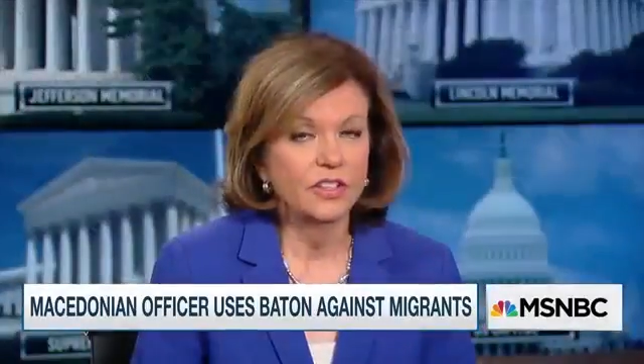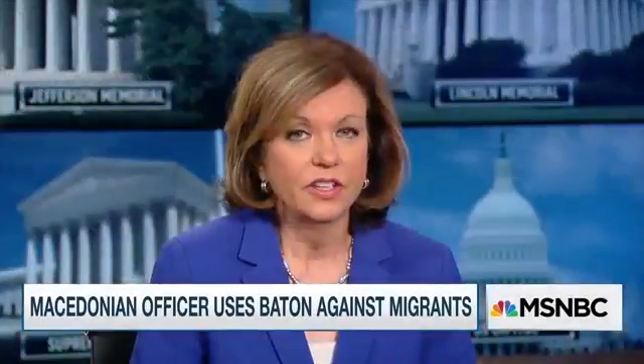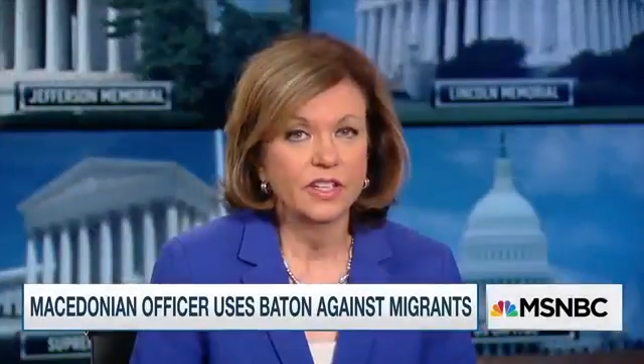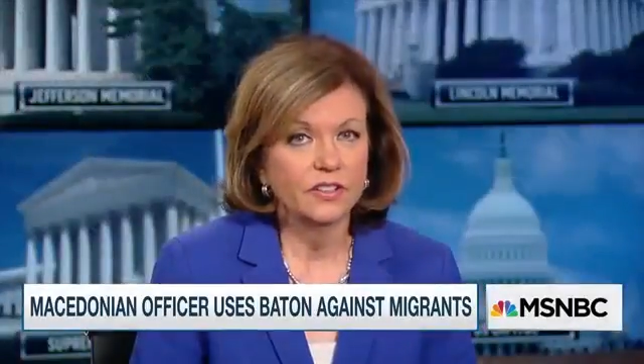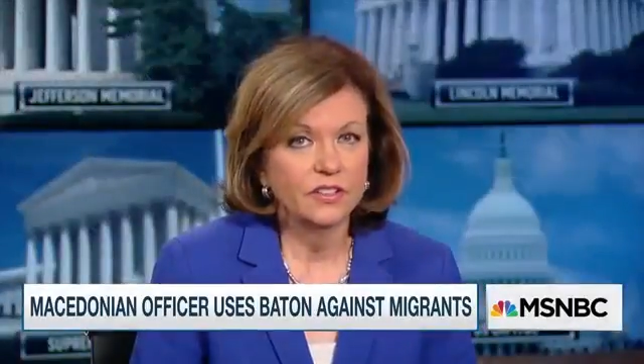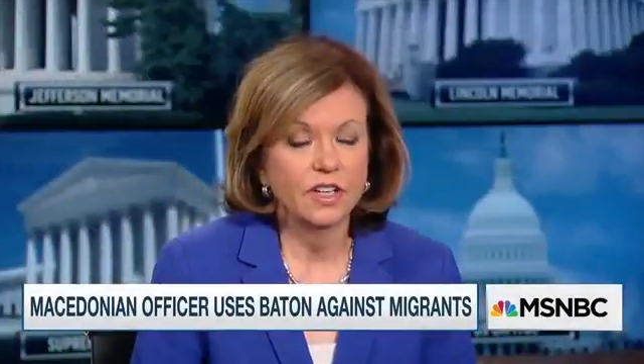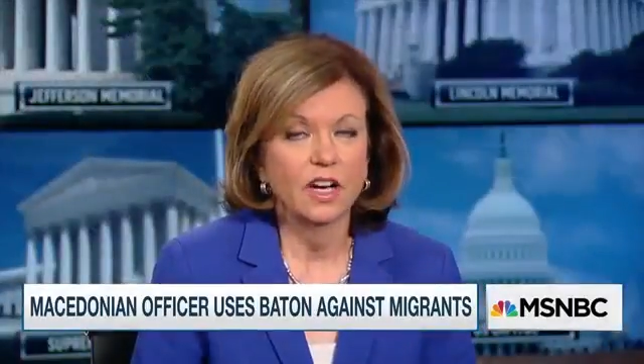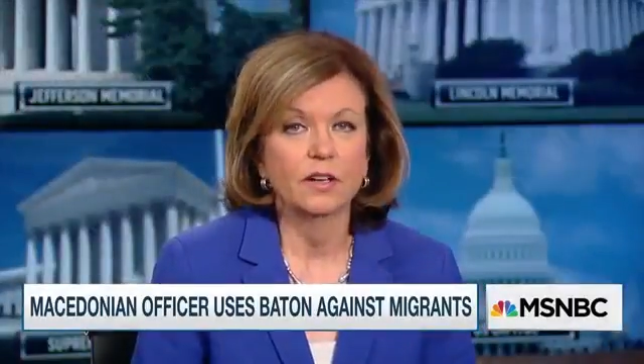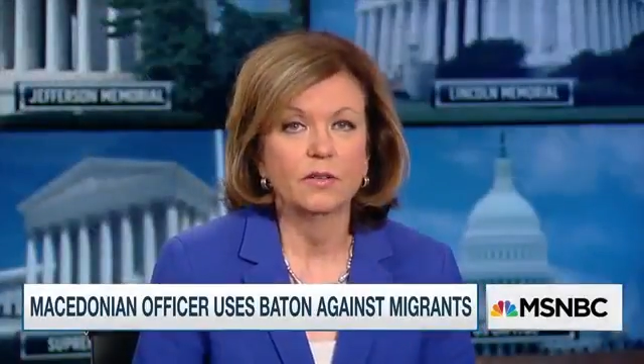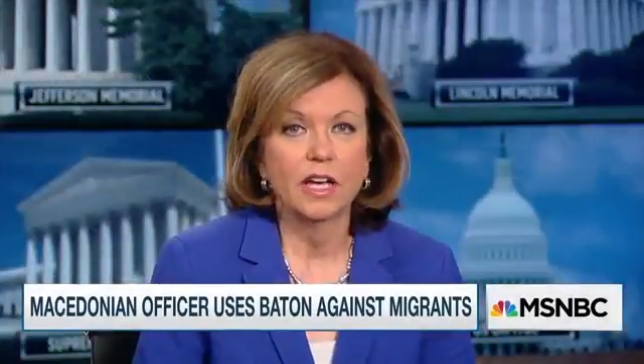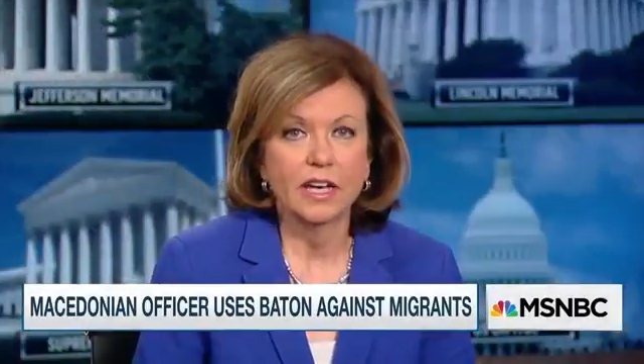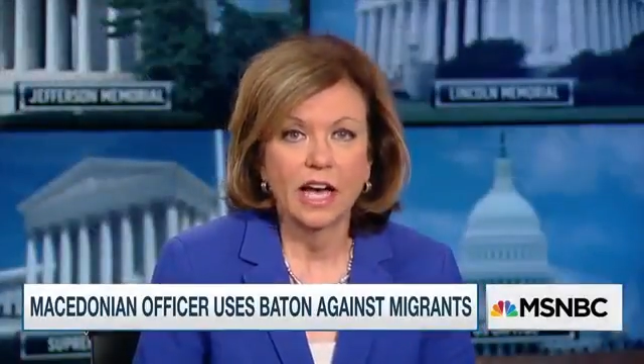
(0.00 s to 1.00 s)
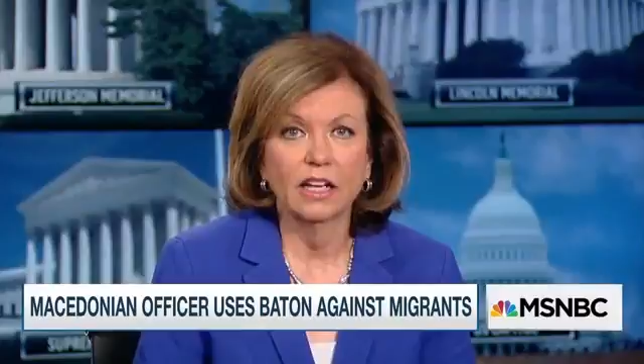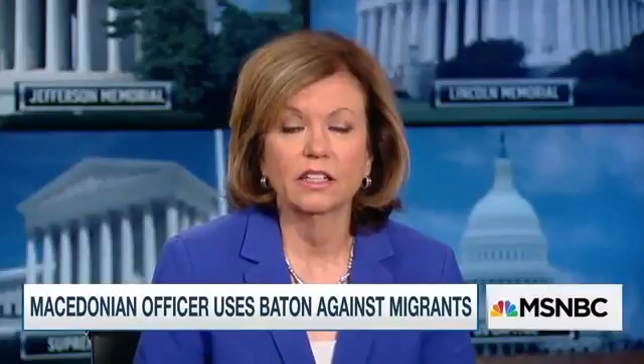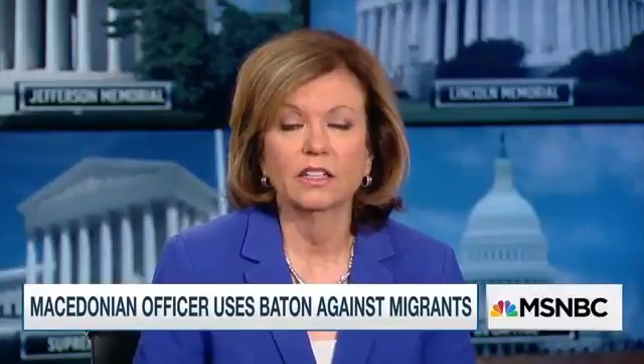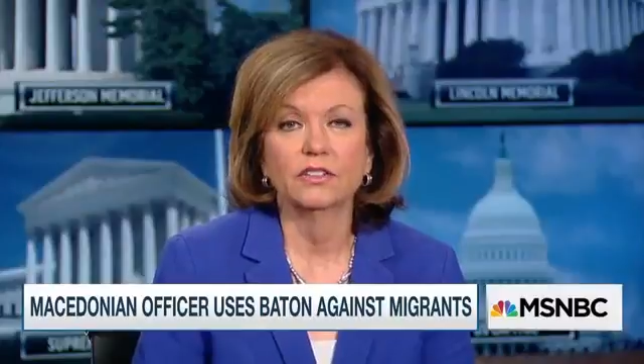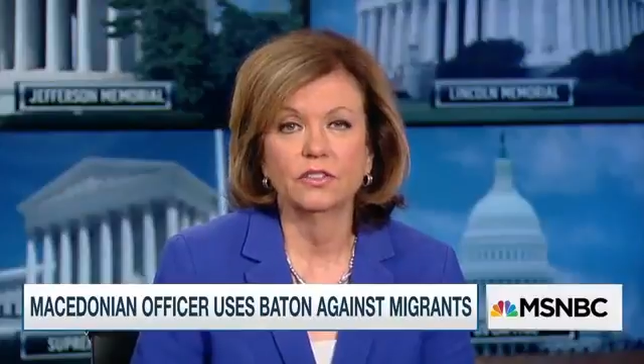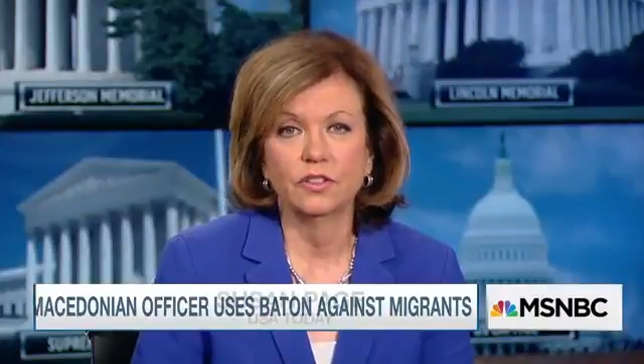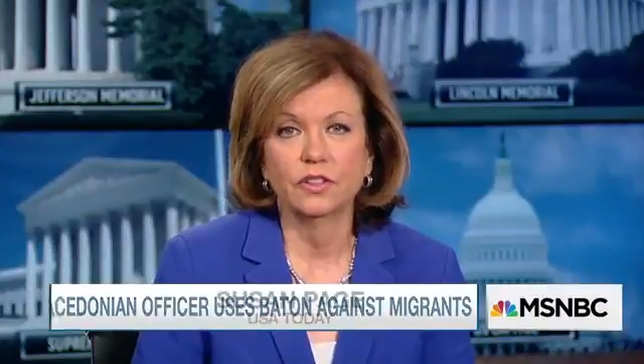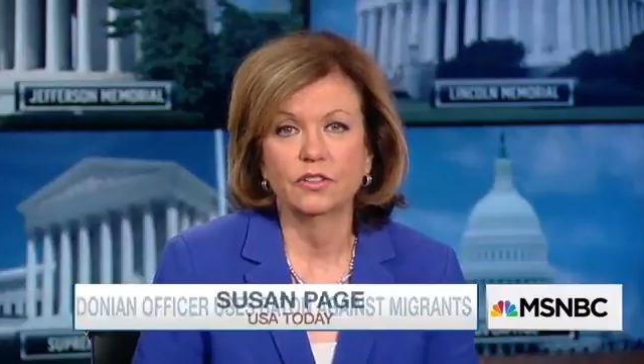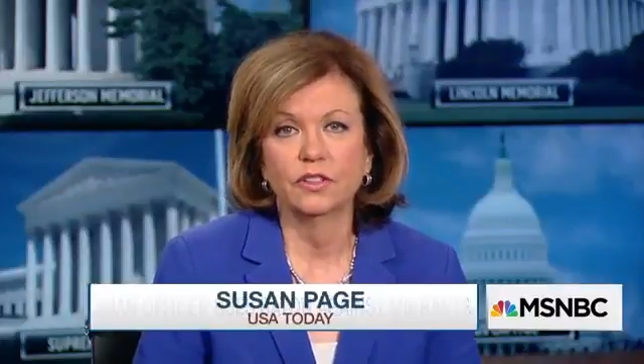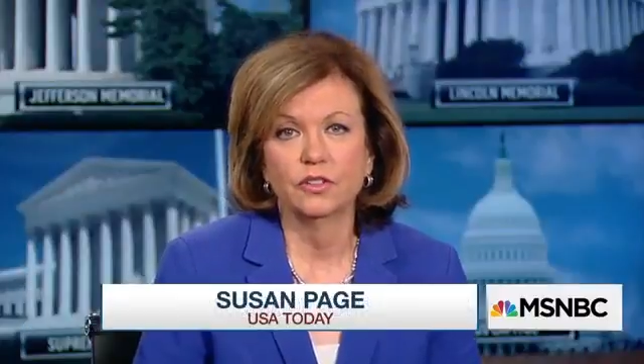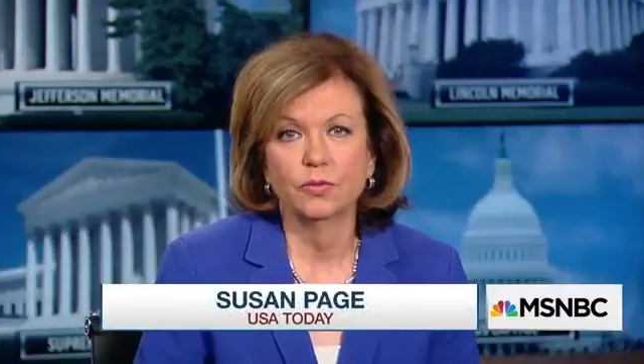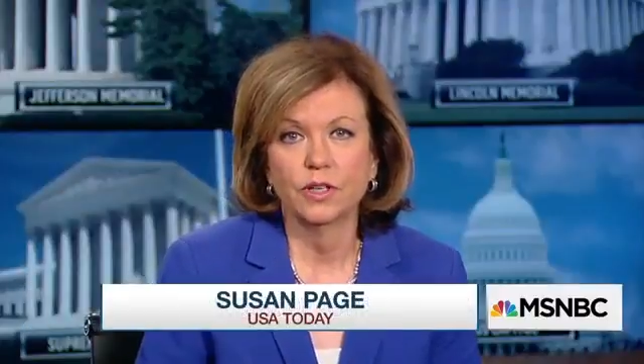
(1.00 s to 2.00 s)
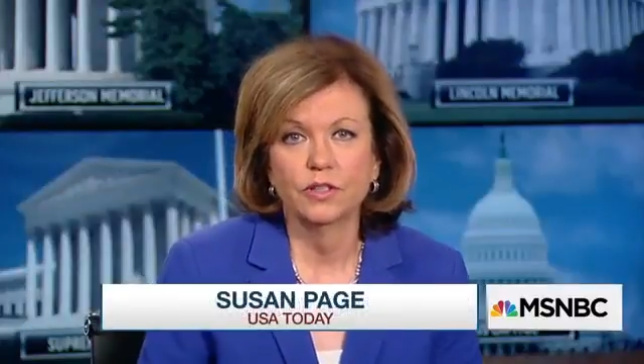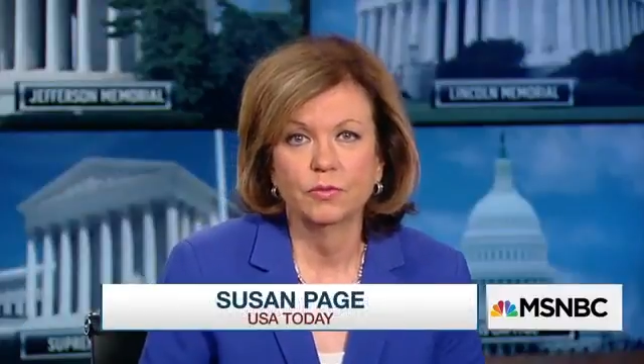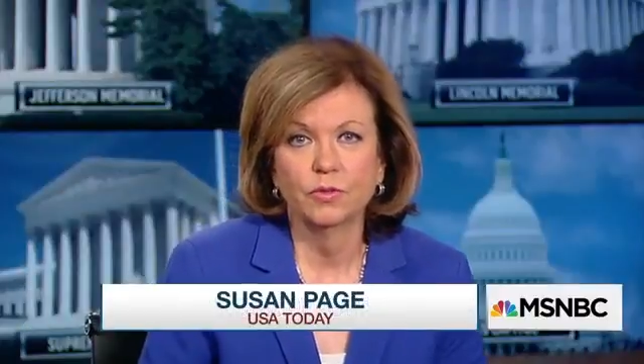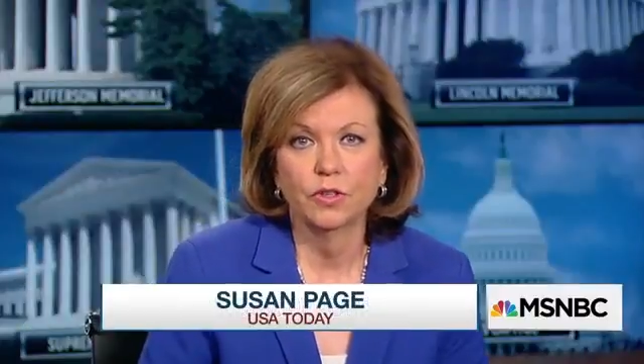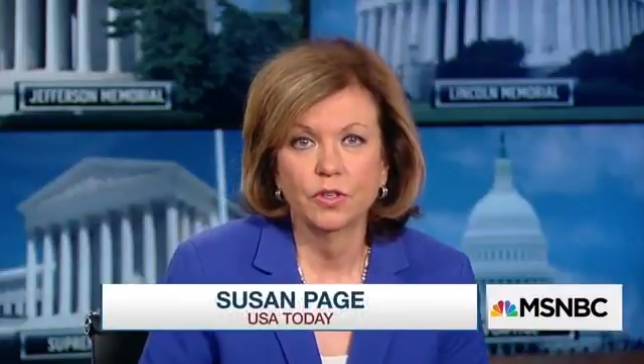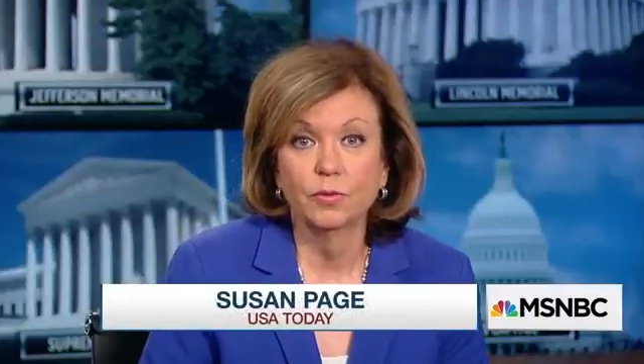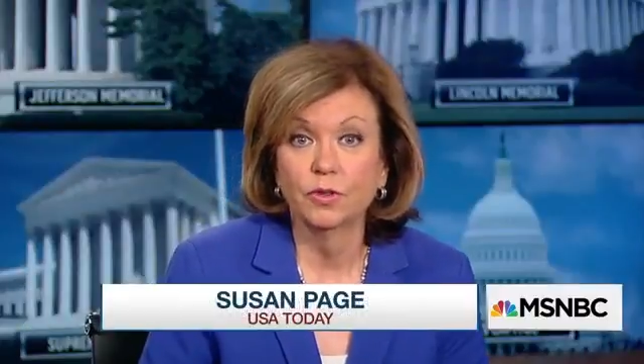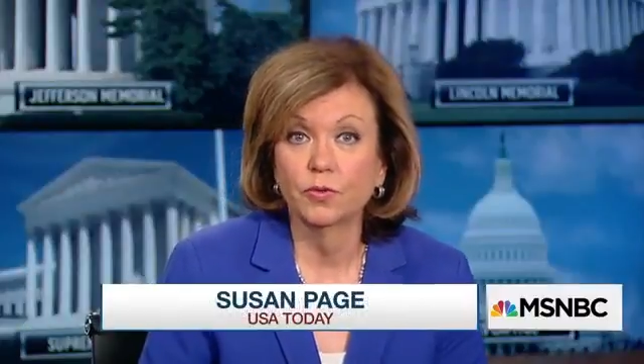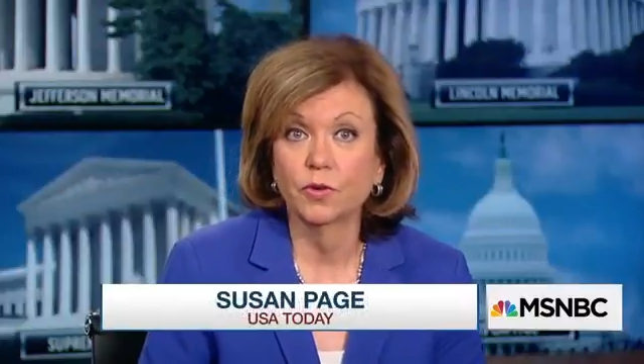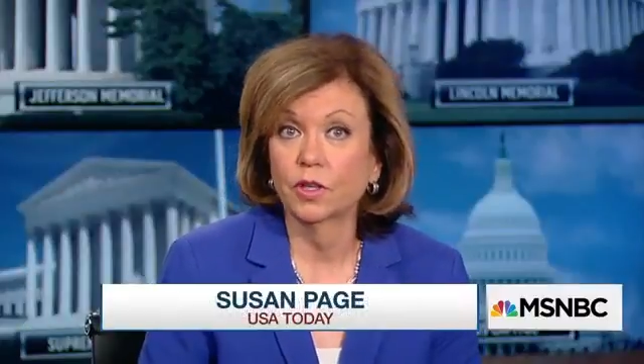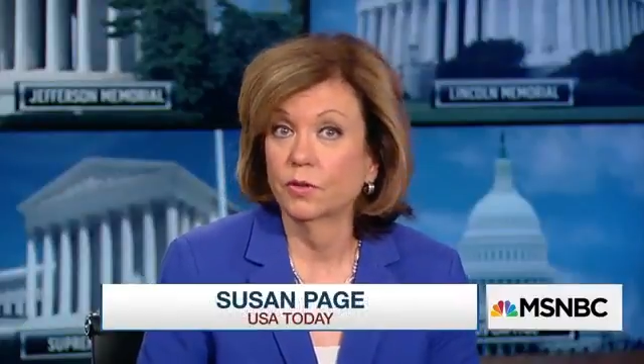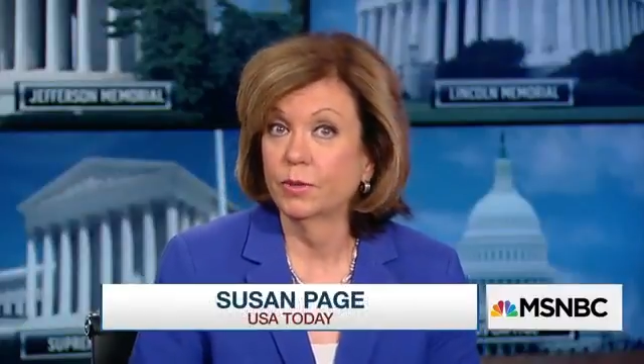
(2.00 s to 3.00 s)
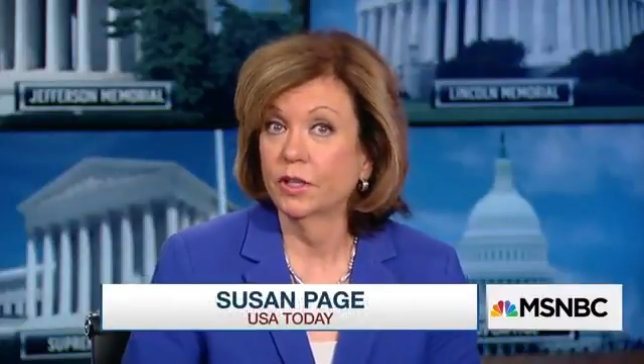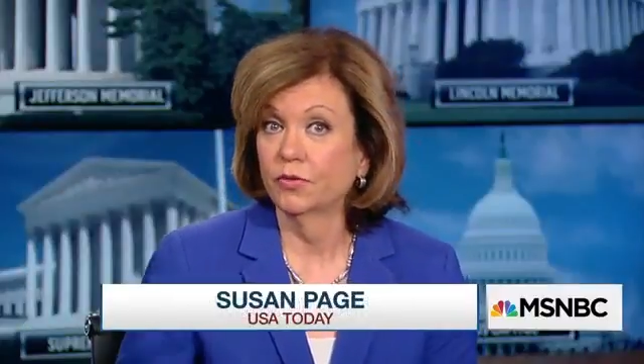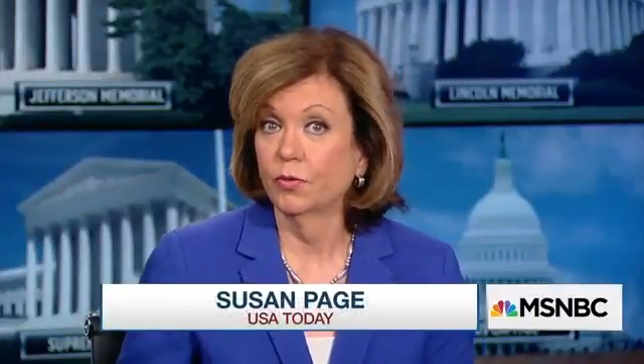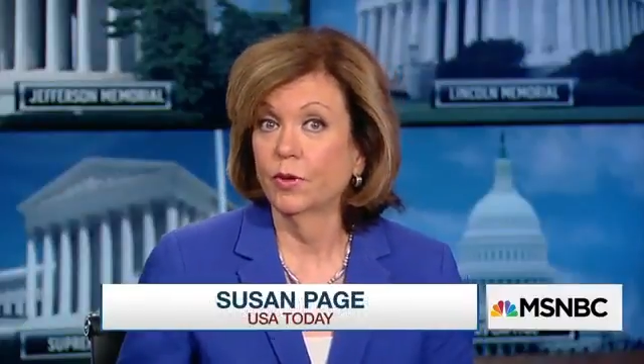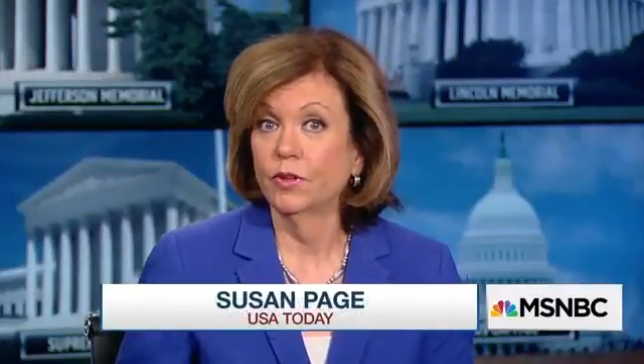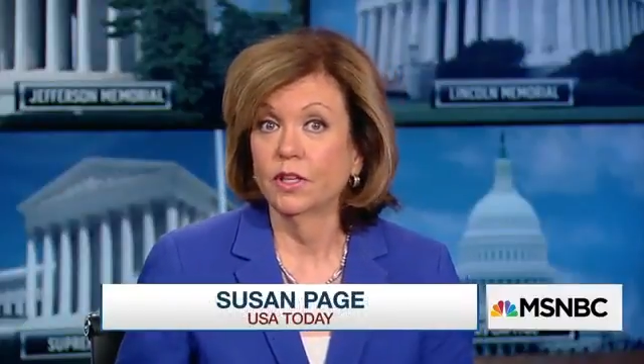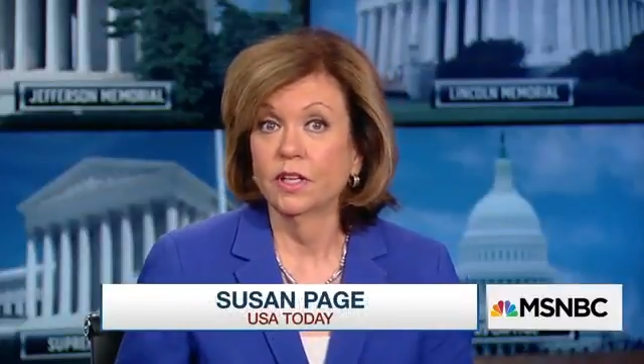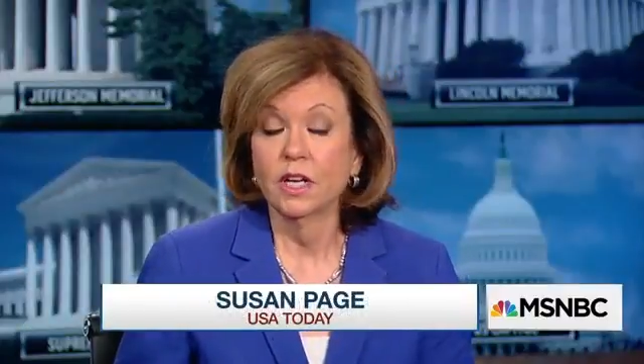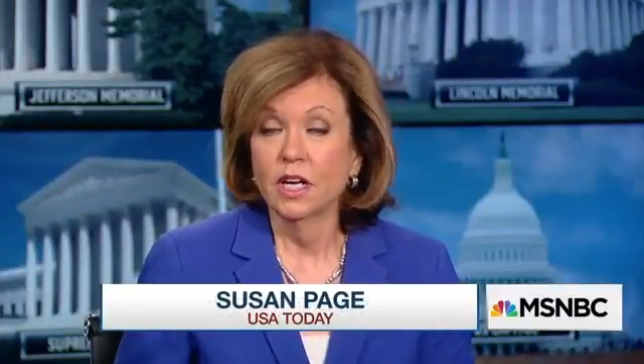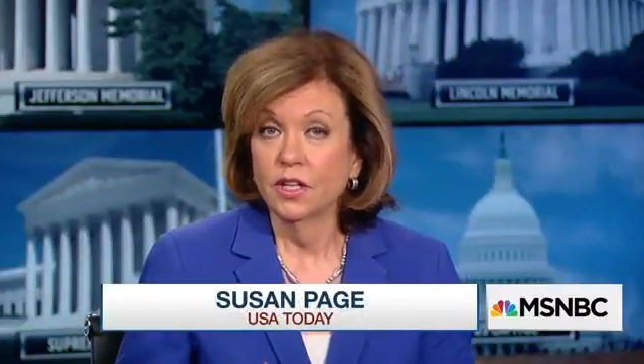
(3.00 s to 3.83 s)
actually think it's not analogous to the situation with Cubans, for, because for one thing,